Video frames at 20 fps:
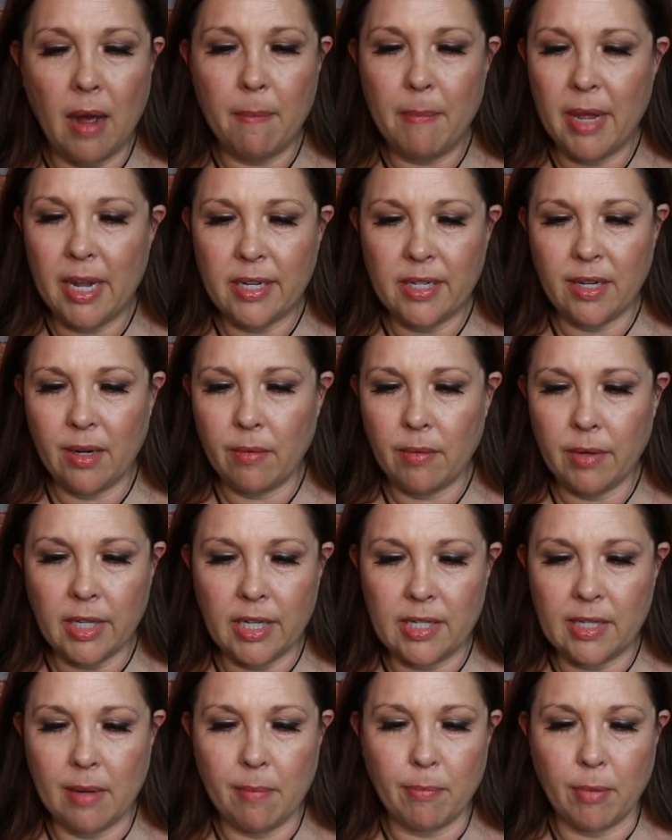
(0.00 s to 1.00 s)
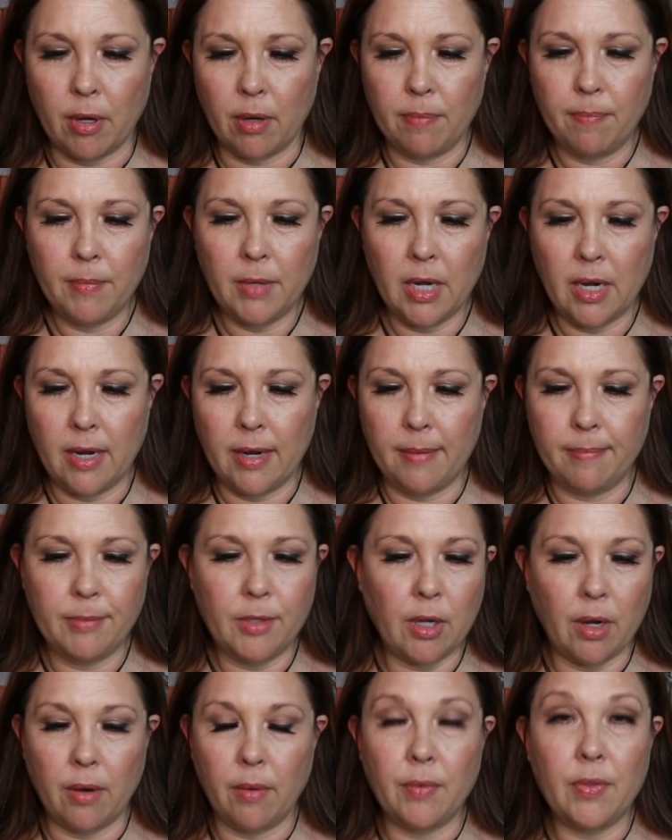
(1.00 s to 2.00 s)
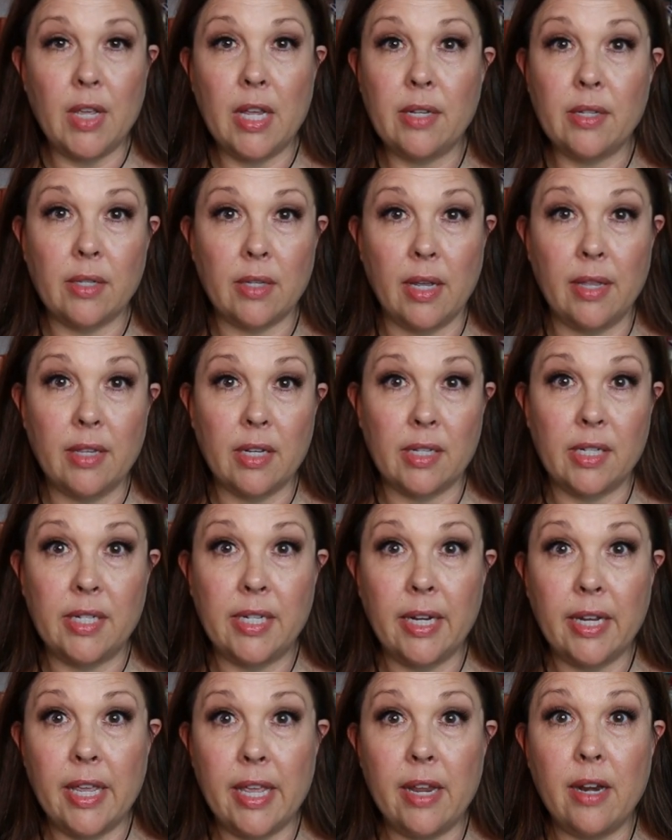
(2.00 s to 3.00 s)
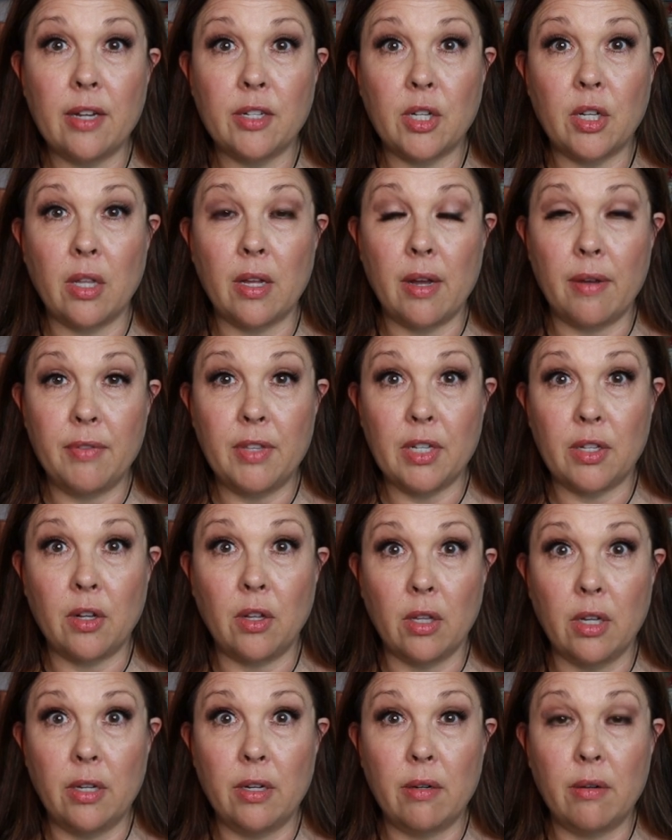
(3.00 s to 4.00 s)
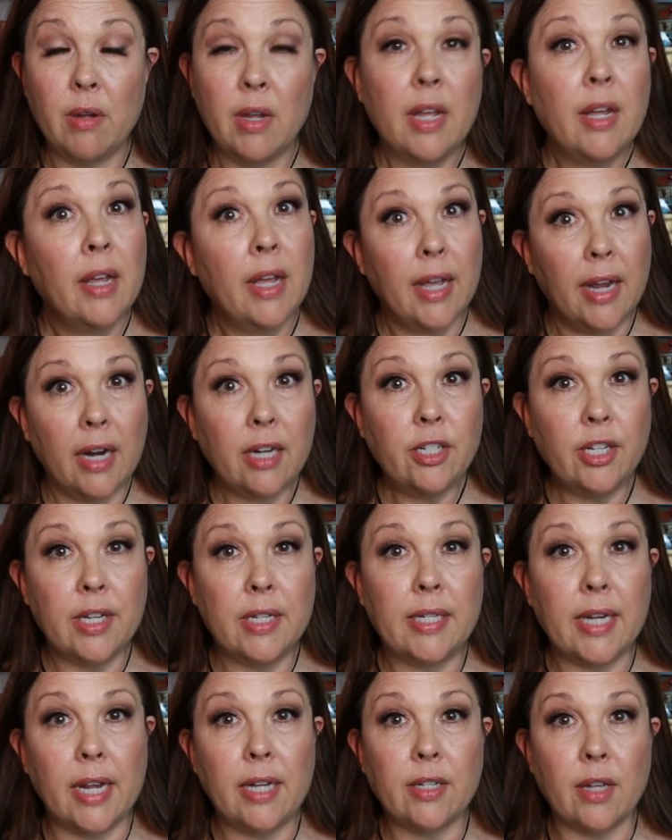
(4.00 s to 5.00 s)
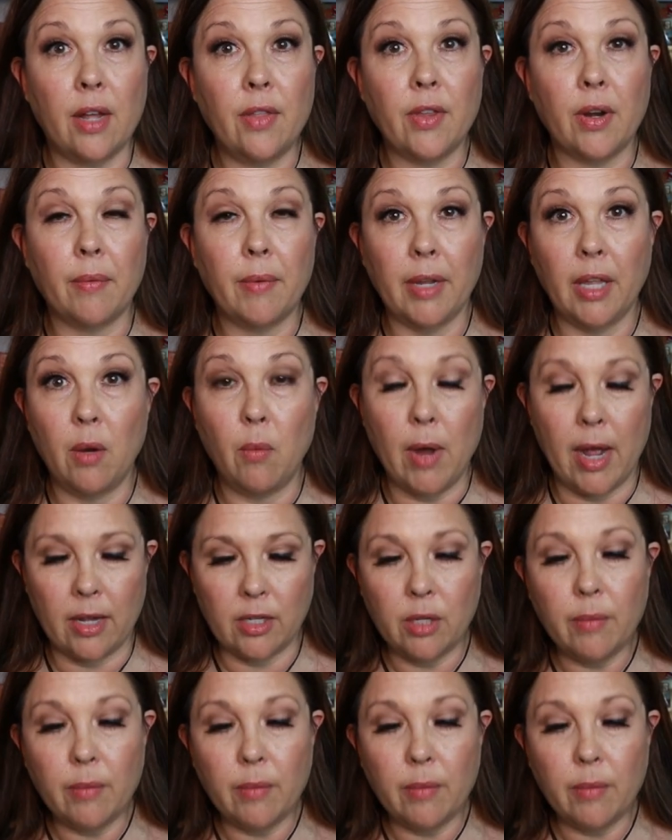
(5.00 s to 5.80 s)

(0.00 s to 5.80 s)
Makes it really simple. And the stickiness of this glue, it actually stays on there really well.